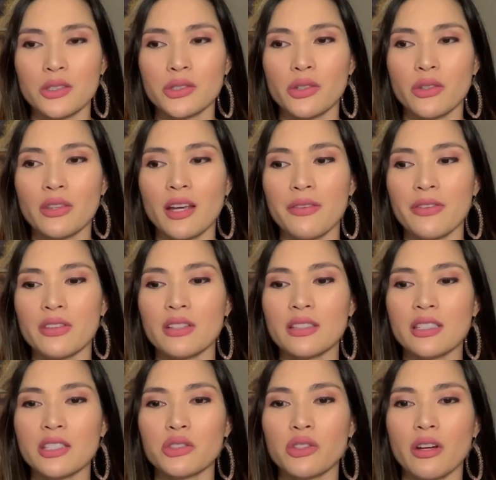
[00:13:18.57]
So
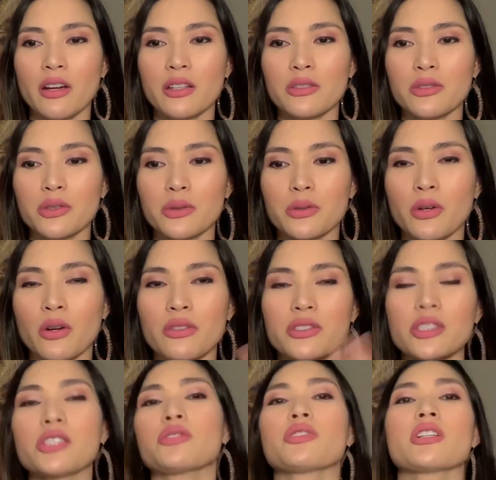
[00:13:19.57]
definitely try to
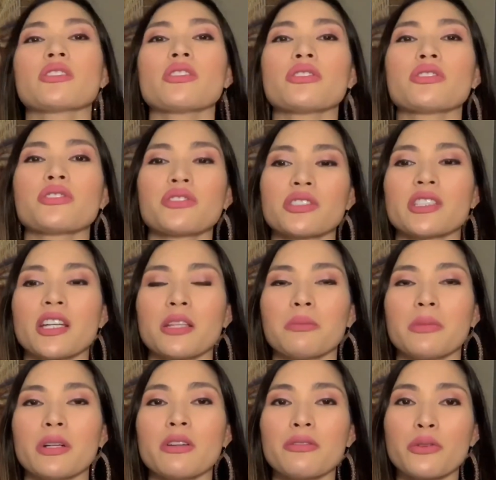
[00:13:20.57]
concentrate on your skin,
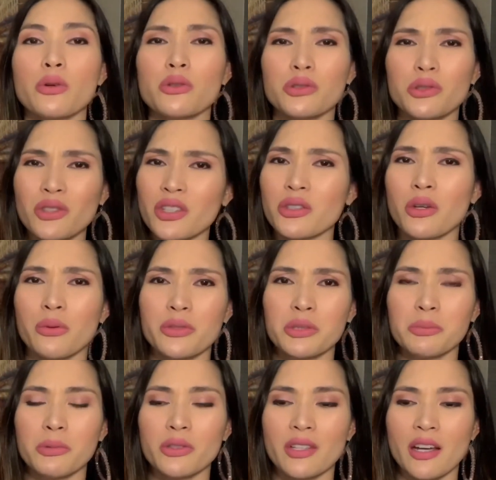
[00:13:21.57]
but of course you can always
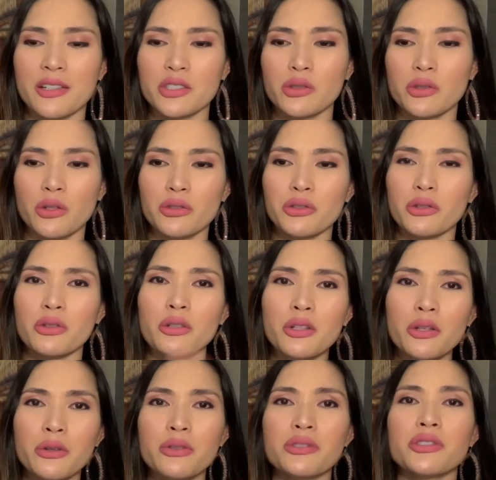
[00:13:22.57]
put extra on your
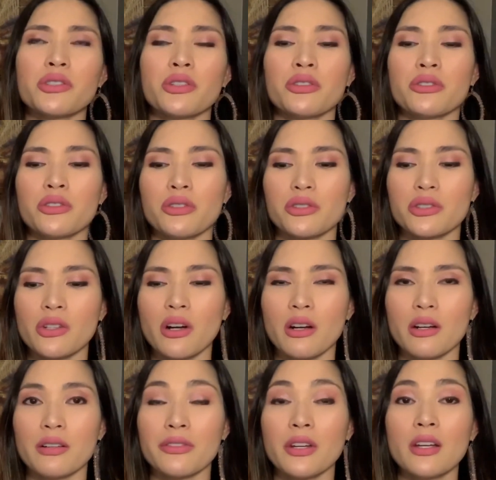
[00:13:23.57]
clothes or on your
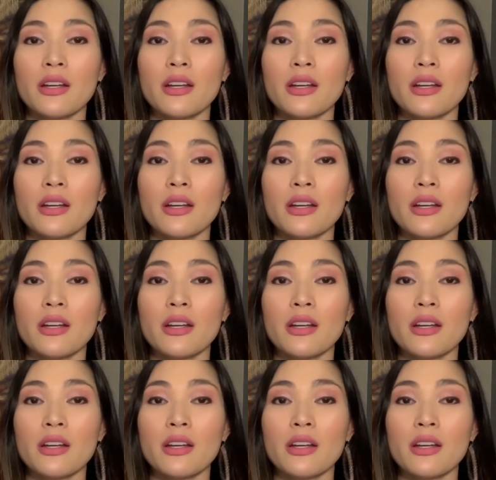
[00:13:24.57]
scarf.